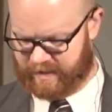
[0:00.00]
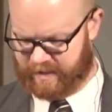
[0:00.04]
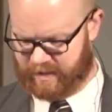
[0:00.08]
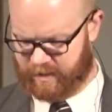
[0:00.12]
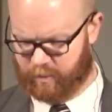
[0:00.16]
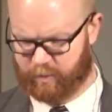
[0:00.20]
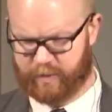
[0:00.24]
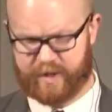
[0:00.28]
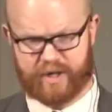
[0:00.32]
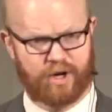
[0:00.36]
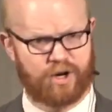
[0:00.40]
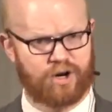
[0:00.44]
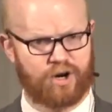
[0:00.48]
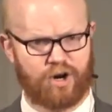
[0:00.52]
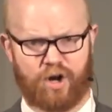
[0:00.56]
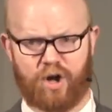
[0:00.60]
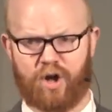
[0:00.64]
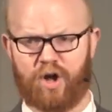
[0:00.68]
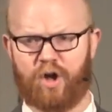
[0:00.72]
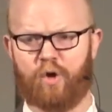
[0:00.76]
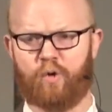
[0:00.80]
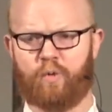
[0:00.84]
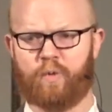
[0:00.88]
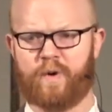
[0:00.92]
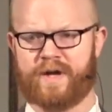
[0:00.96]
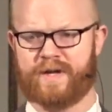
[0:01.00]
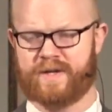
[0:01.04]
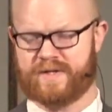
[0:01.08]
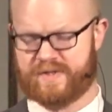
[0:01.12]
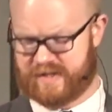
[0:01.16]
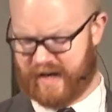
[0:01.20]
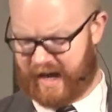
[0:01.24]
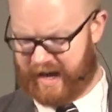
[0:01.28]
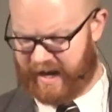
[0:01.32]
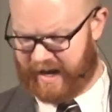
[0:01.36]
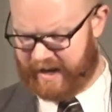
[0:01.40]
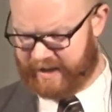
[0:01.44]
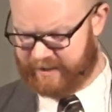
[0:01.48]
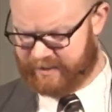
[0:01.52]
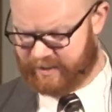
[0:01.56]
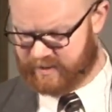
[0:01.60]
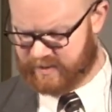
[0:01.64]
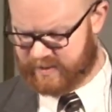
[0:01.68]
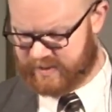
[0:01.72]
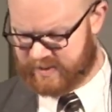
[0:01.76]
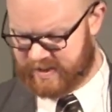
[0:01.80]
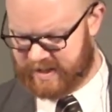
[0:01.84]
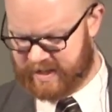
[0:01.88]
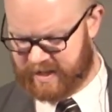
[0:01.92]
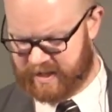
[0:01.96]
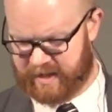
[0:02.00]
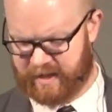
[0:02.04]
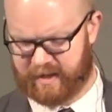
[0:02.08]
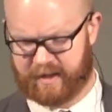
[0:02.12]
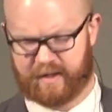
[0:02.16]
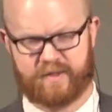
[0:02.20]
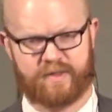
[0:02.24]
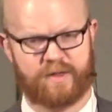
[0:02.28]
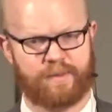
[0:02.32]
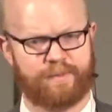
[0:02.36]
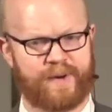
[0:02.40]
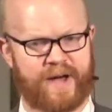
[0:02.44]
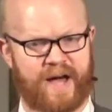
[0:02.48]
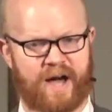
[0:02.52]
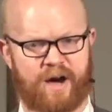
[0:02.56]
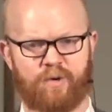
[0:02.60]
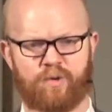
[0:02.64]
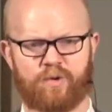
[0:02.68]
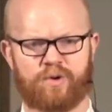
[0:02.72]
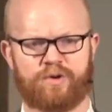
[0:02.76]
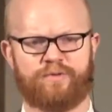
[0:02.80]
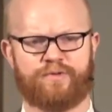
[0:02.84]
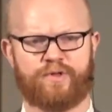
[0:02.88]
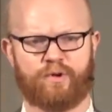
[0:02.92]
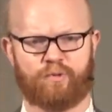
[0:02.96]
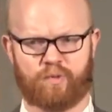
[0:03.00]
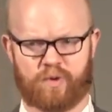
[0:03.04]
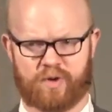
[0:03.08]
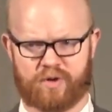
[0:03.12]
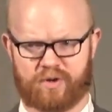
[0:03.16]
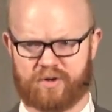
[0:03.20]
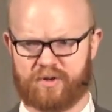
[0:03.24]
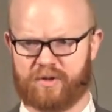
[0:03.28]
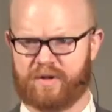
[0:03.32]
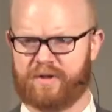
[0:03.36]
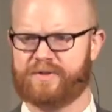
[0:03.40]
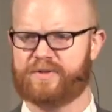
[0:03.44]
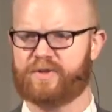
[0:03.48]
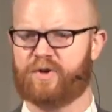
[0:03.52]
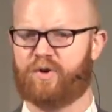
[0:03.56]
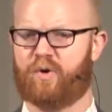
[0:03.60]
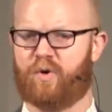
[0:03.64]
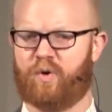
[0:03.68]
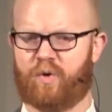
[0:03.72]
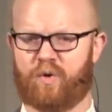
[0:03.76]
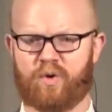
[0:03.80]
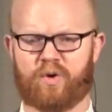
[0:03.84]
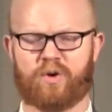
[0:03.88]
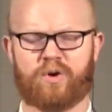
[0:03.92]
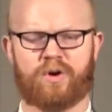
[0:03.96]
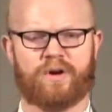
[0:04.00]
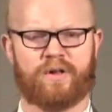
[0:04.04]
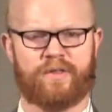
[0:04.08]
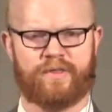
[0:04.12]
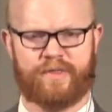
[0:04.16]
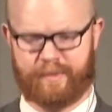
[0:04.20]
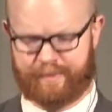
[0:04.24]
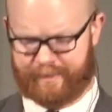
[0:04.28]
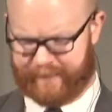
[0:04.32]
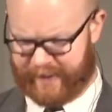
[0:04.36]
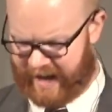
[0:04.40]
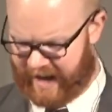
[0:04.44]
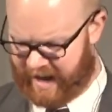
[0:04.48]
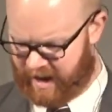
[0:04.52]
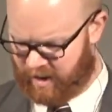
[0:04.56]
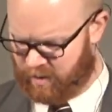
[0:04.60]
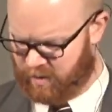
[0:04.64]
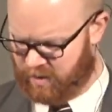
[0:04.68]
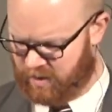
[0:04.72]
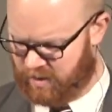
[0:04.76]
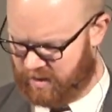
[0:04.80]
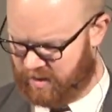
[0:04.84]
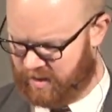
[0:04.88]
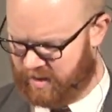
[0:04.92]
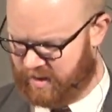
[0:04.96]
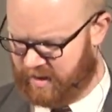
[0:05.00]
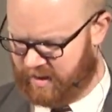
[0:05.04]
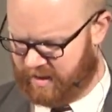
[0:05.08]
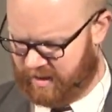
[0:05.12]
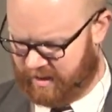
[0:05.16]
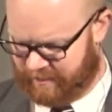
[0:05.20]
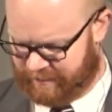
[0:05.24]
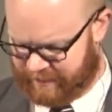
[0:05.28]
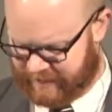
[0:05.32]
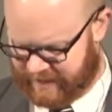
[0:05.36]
We are always either seeking the power of the world or the power of